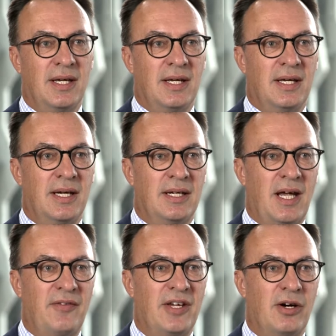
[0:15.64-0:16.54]
And
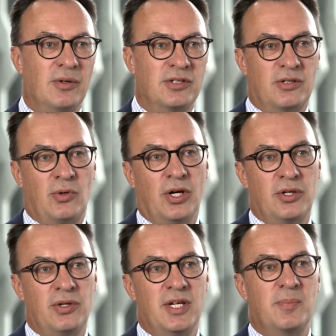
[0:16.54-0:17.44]
AFIC holds quite a
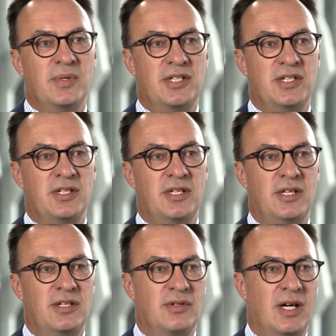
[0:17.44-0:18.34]
unique position in the
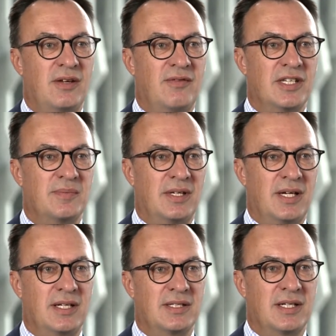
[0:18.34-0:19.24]
Australian investment
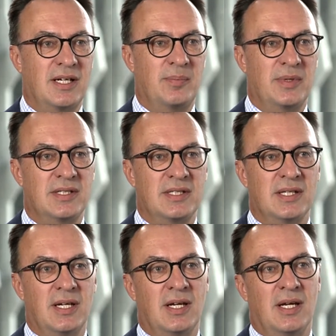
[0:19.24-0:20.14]
landscape. It's
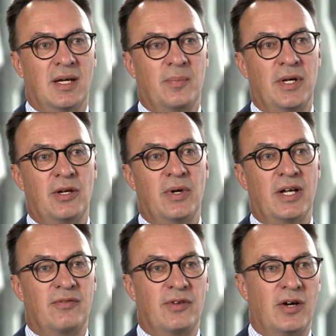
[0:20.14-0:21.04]
been
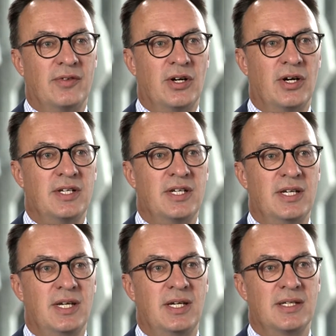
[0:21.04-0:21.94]
around for over 90
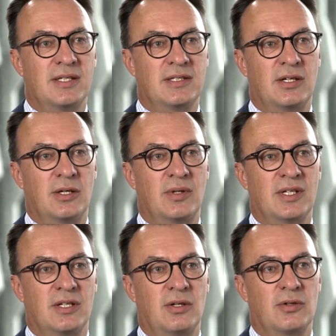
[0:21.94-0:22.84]
years, so
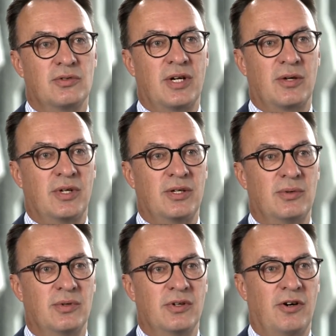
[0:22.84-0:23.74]
there's a long track
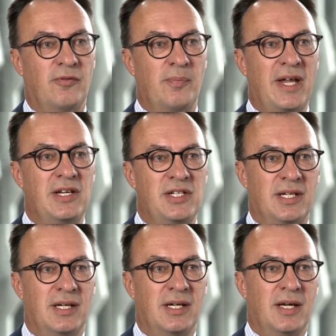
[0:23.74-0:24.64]
record of
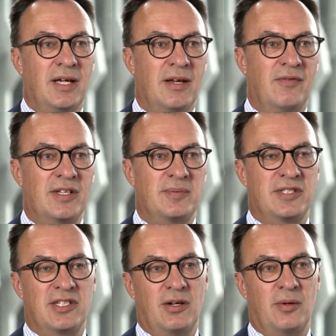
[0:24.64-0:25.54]
managing
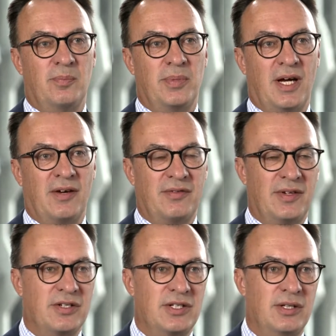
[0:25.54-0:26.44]
investments on behalf of
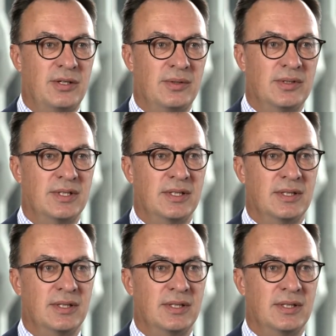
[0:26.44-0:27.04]
our shareholders.